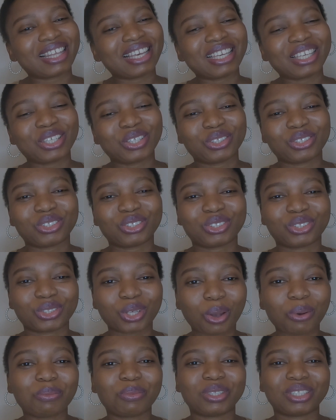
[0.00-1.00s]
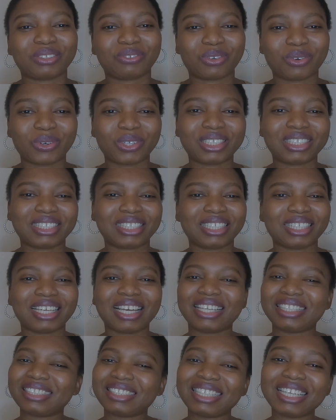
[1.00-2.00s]
Thank you so much for
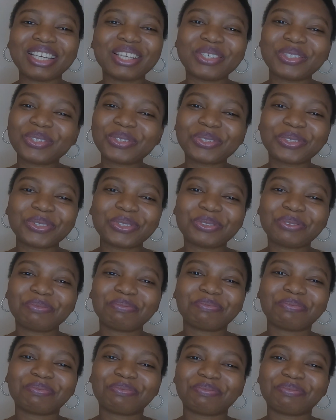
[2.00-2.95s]
watching, and see you.